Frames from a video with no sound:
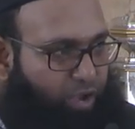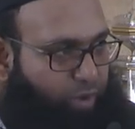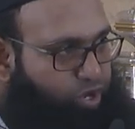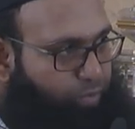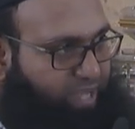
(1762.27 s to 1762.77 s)

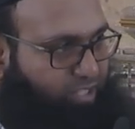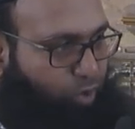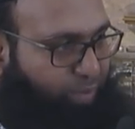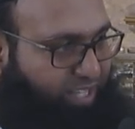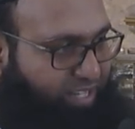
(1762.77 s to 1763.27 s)
When you make
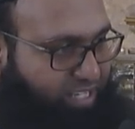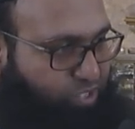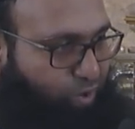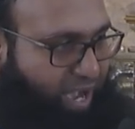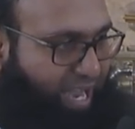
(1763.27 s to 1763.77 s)
tawbat an
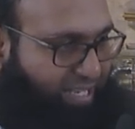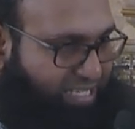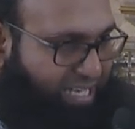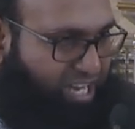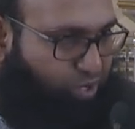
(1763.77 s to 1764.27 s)
nasuha, it
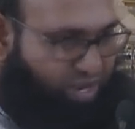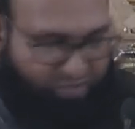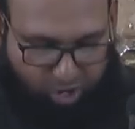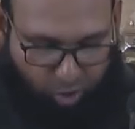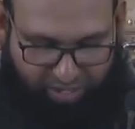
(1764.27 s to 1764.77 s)
is like you
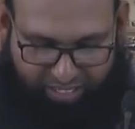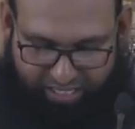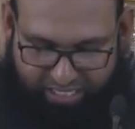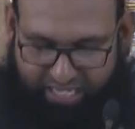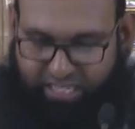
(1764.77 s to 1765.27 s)
never committed
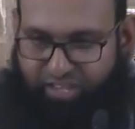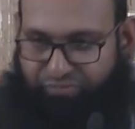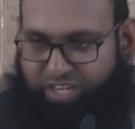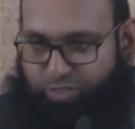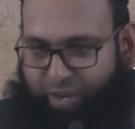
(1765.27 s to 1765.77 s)
the sin in the
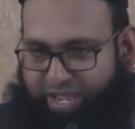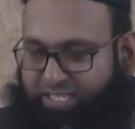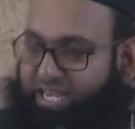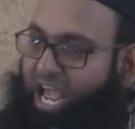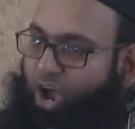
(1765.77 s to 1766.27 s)
first place.